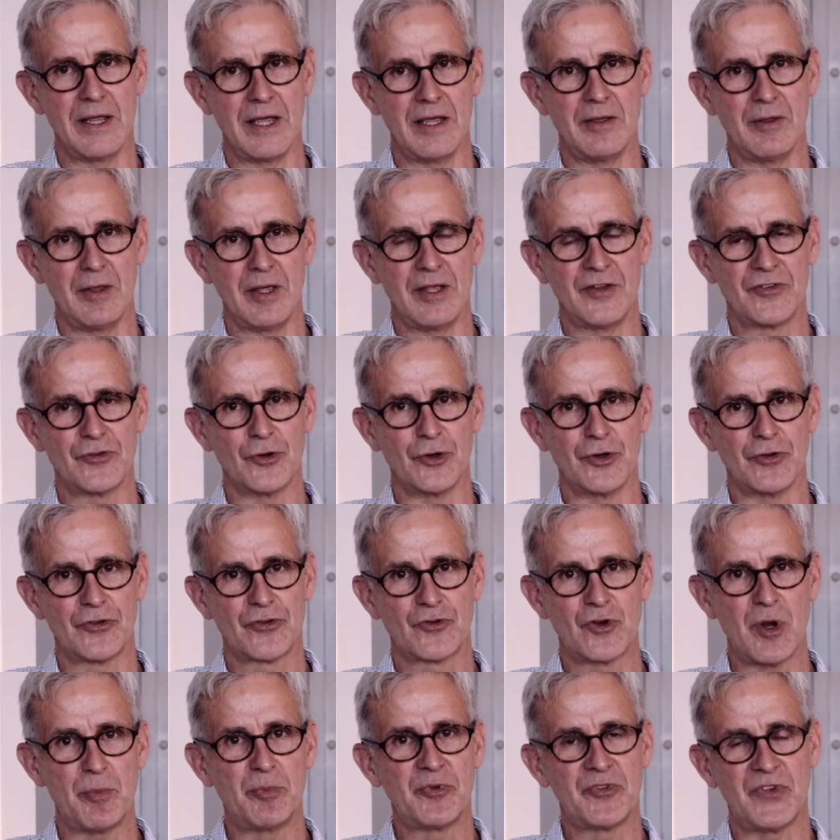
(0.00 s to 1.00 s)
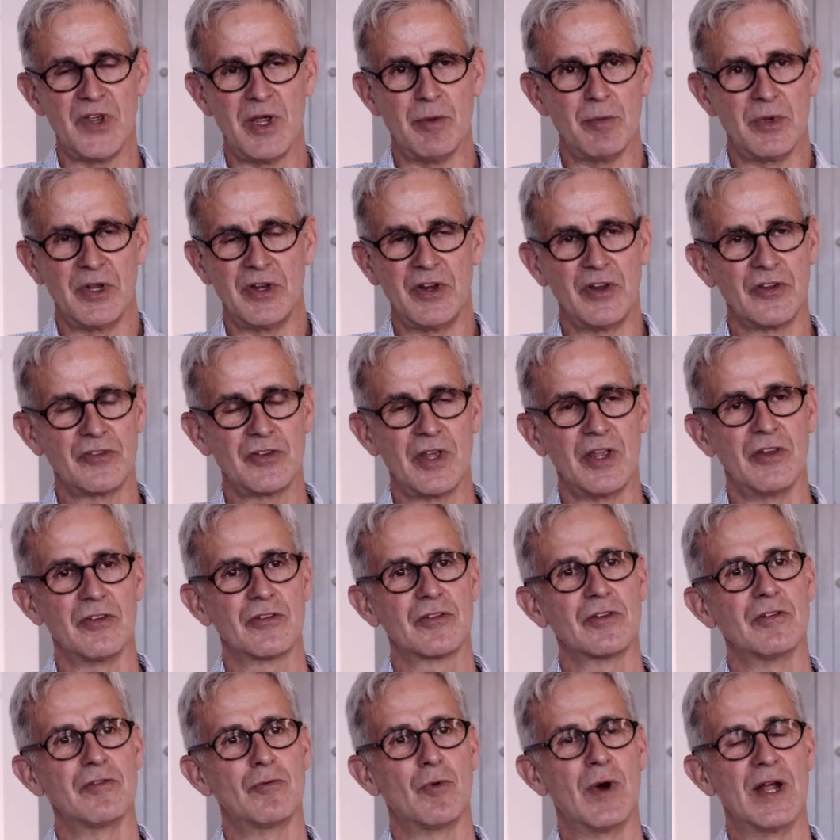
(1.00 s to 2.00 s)
it sort of strips him in a
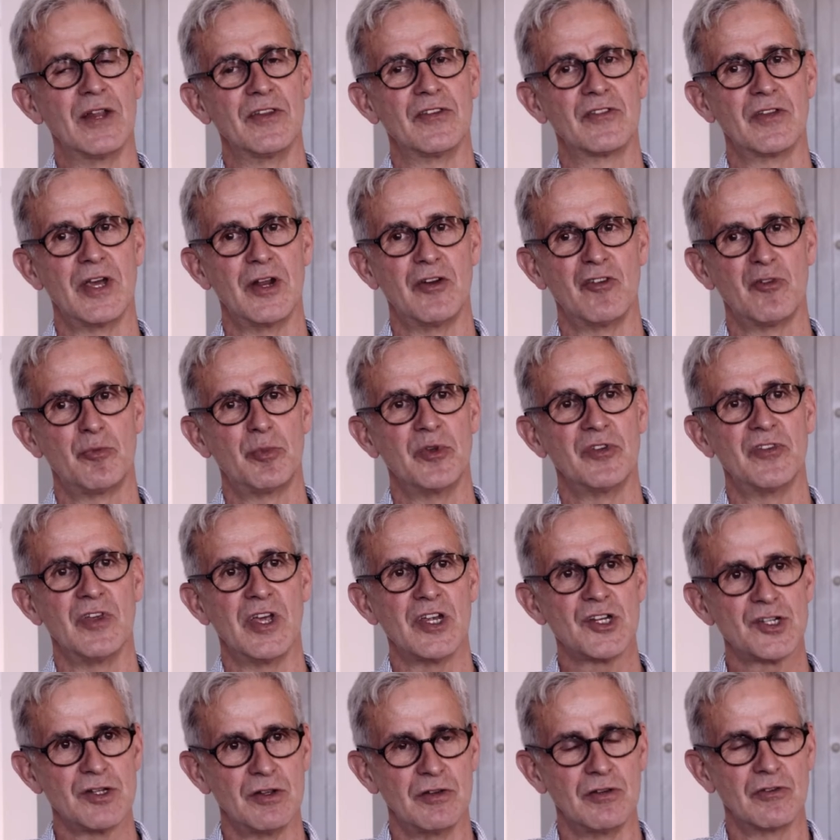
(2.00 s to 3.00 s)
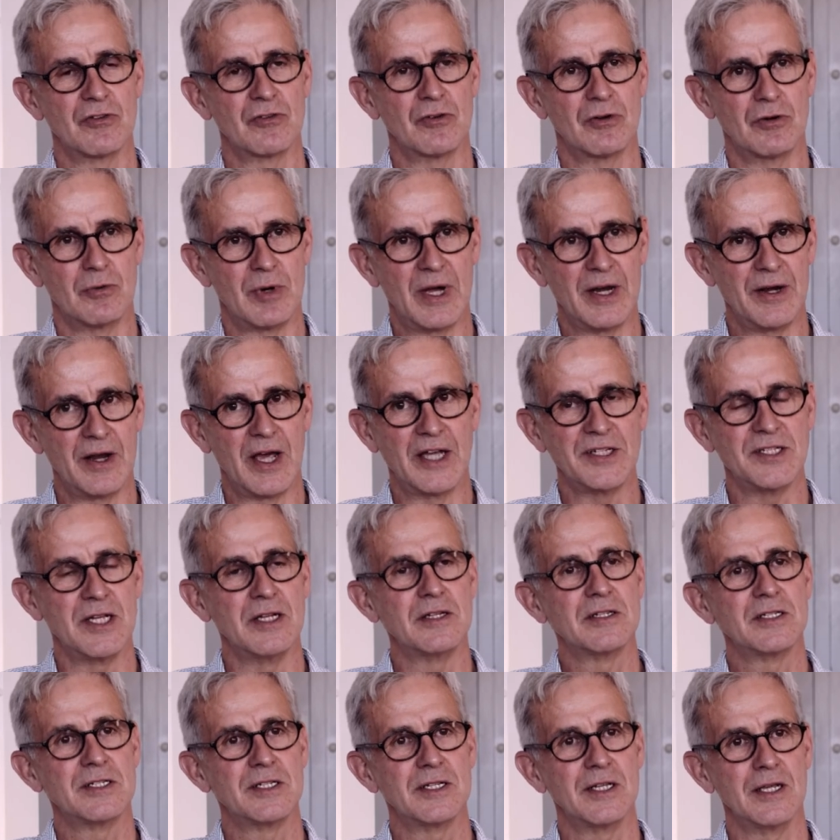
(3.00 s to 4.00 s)
sense of one set of possessions or one
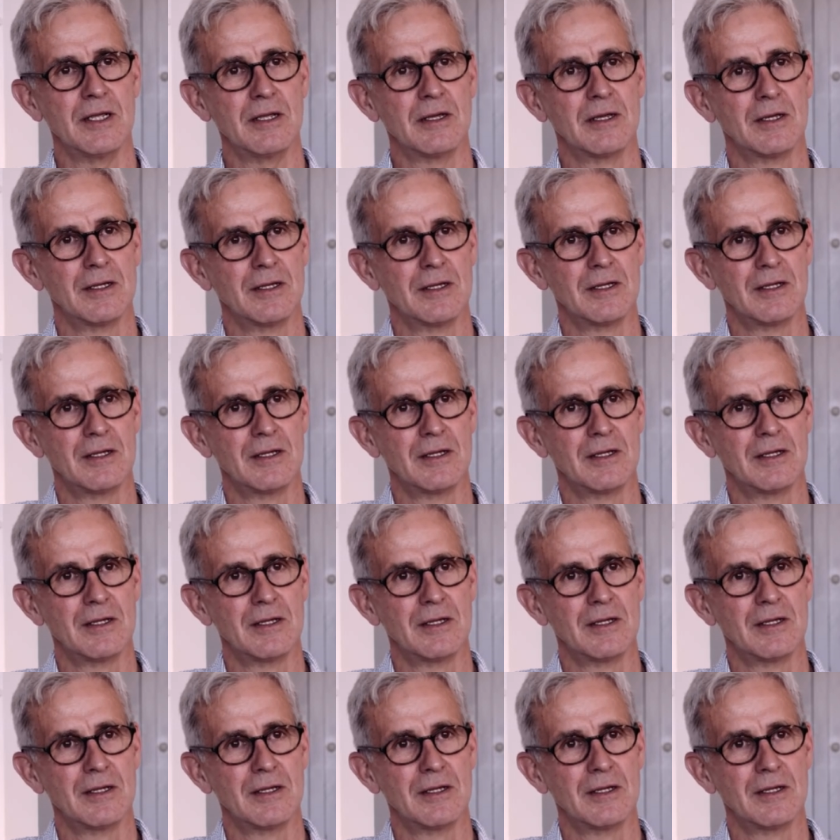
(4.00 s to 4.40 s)
identity,